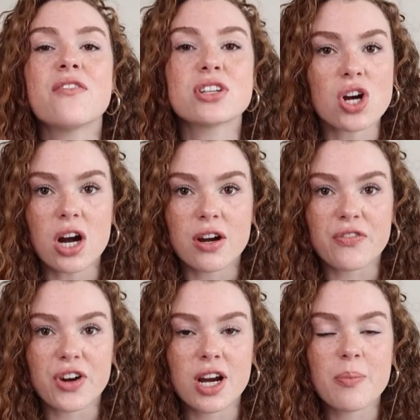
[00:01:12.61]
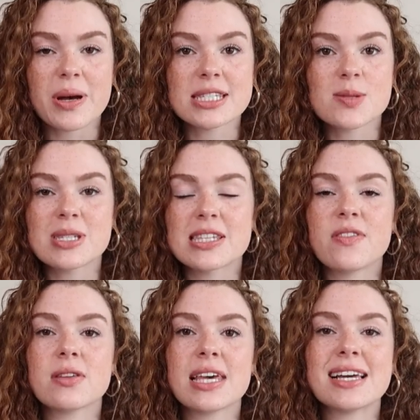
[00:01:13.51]
photographer, but
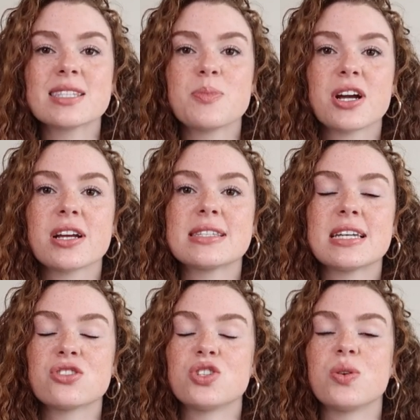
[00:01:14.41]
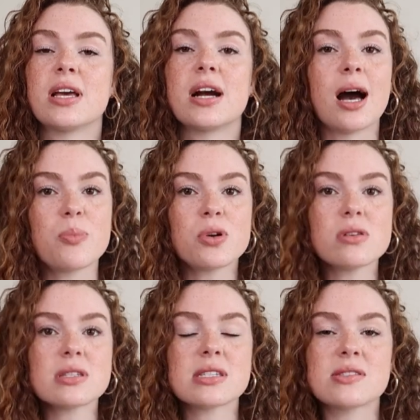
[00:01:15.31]
specifically experienced in shooting
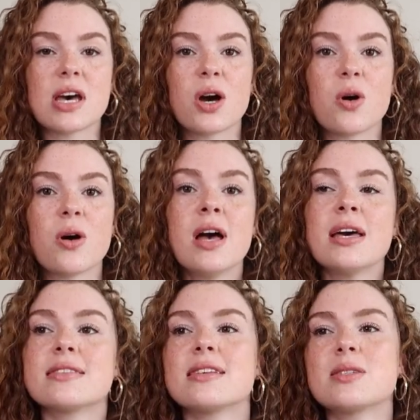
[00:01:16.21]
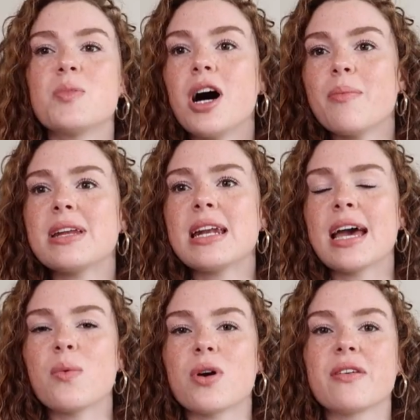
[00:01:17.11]
couples. So since Muhammad and
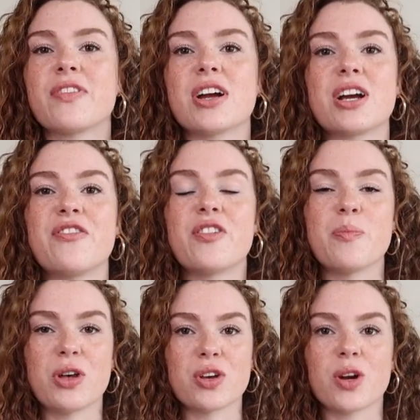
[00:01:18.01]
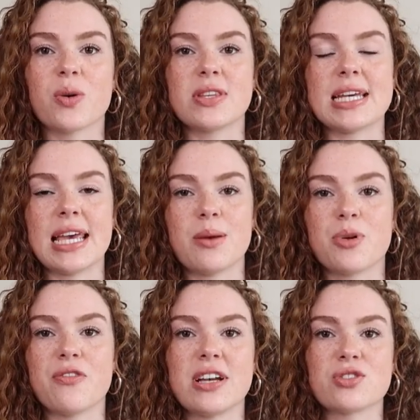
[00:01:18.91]
I weren't very familiar with taking
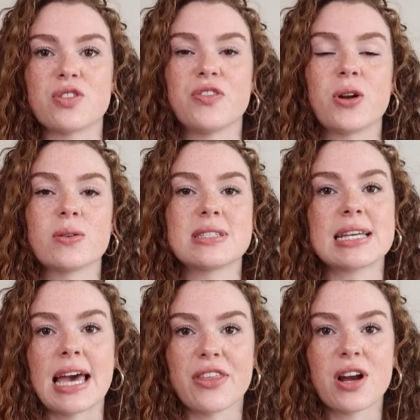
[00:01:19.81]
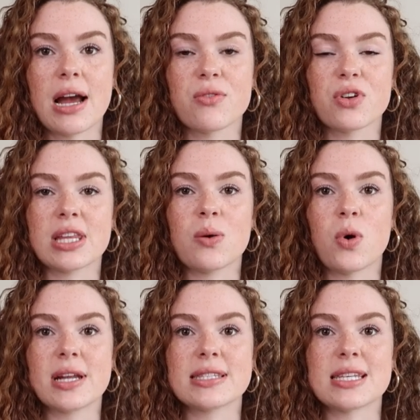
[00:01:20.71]
professional photos together, I really
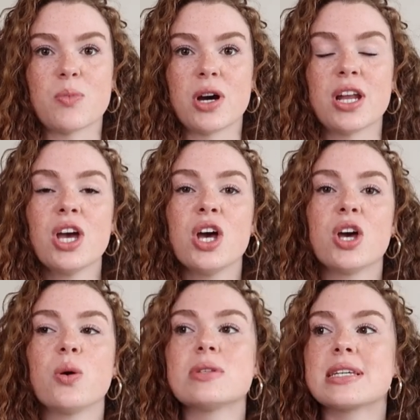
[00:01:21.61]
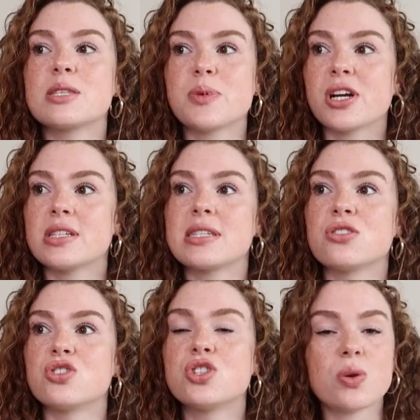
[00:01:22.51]
wanted someone who was experienced
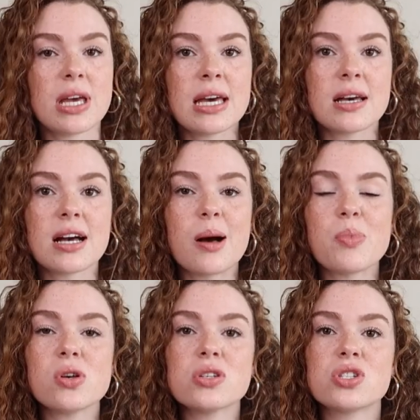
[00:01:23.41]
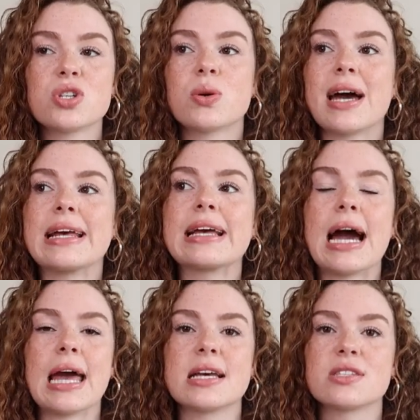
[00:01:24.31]
in shooting couples to kind of
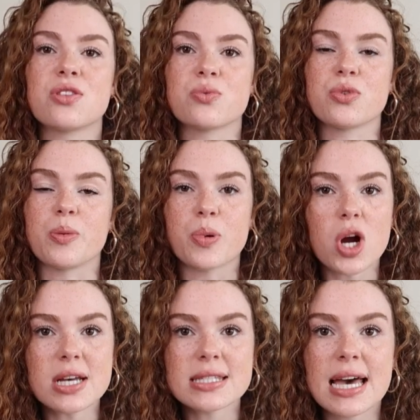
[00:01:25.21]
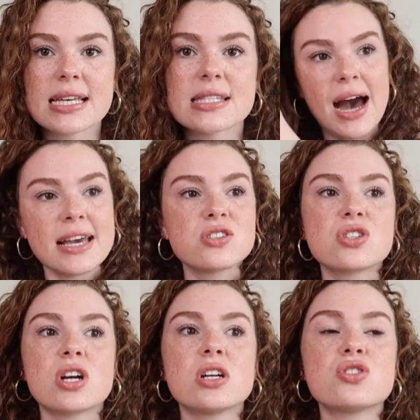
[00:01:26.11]
guide us through the process. I
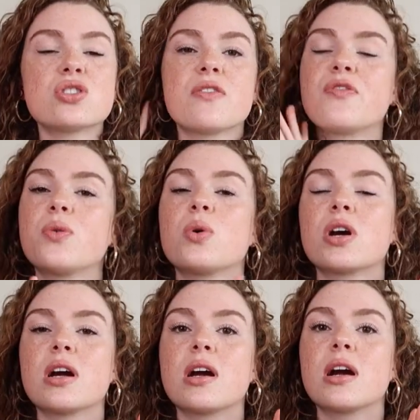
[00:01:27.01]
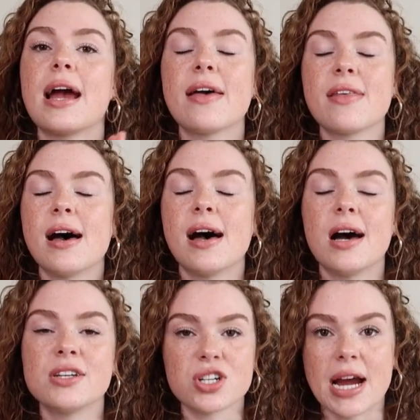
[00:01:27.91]
searched for uh,
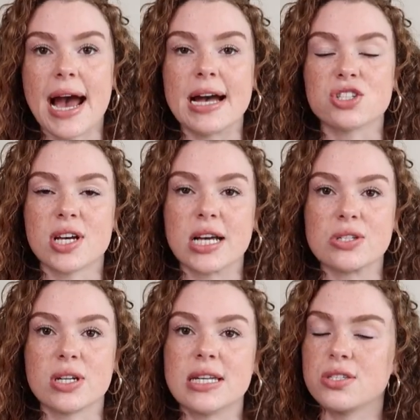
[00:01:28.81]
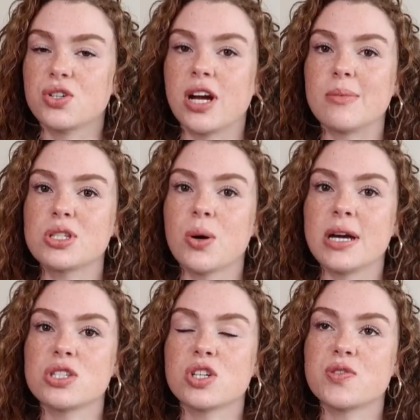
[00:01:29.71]
under hashtags on Instagram. So
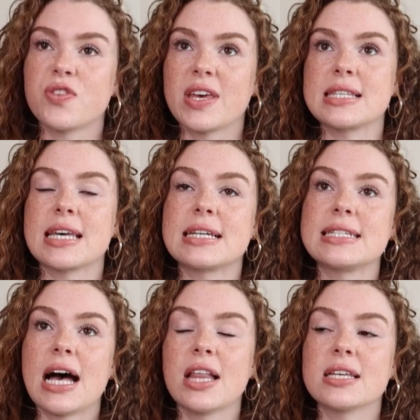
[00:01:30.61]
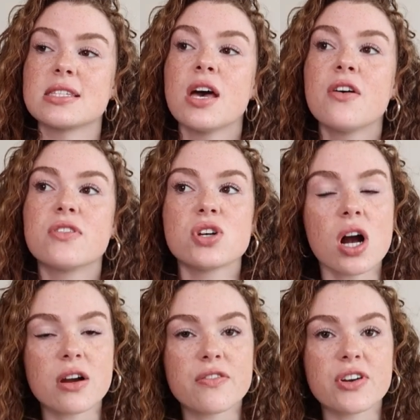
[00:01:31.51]
I searched for things like Dallas
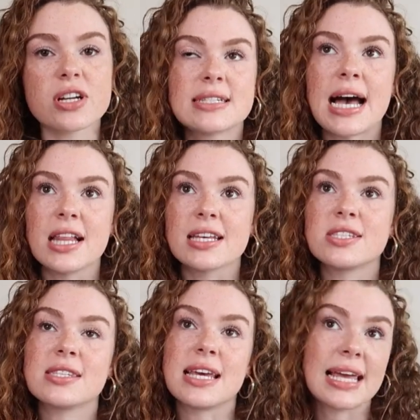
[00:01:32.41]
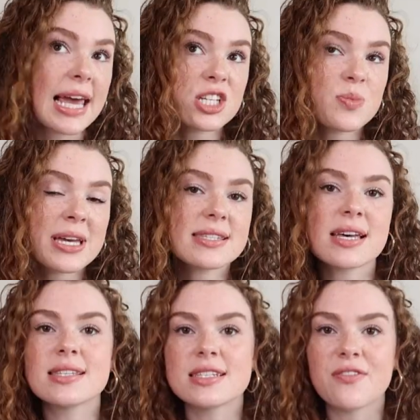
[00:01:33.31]
photographers, Dallas engagements,
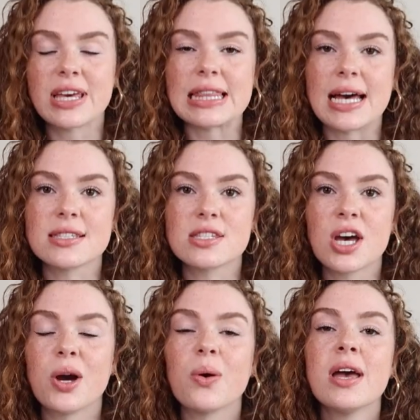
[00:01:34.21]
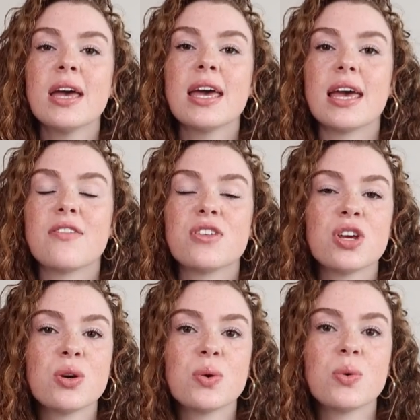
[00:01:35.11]
stuff like that. So if
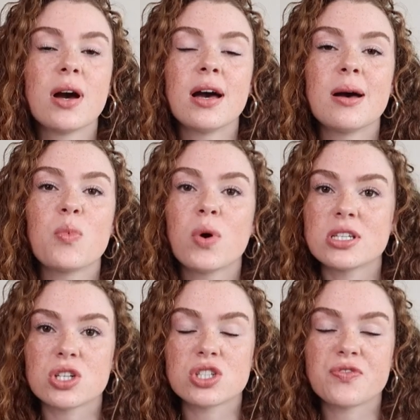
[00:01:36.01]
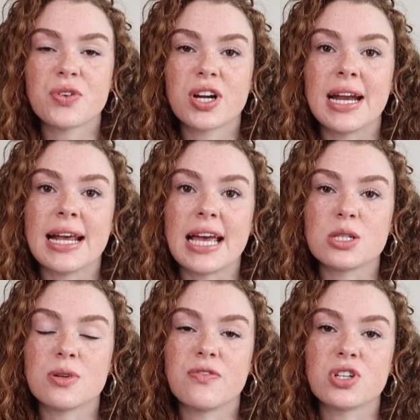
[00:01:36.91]
you um, want to search for an
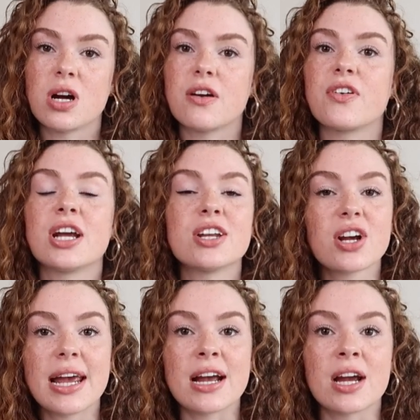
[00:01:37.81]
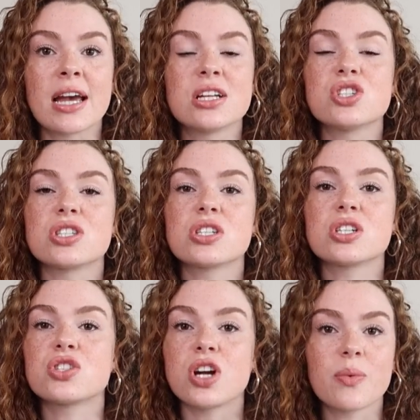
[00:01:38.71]
engagement photographer in your area, just
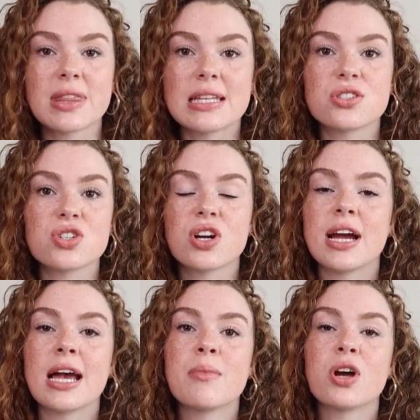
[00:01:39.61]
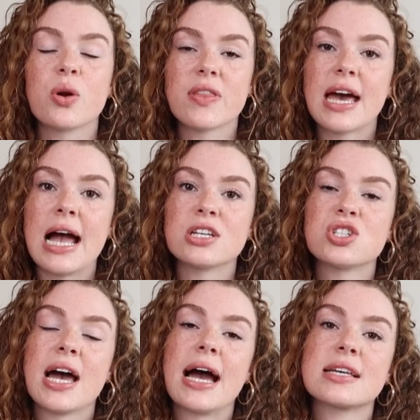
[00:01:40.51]
start with Instagram, go to the
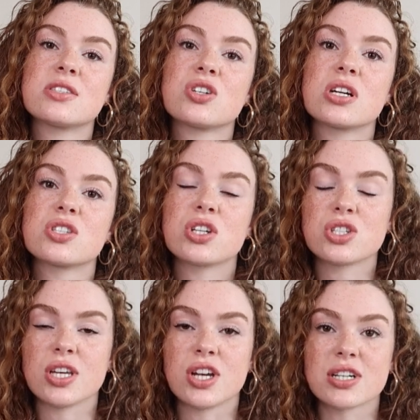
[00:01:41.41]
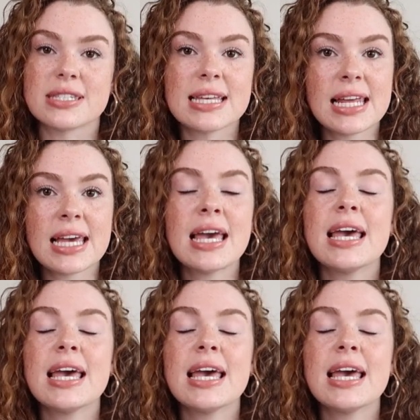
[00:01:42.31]
hashtags, start searching your city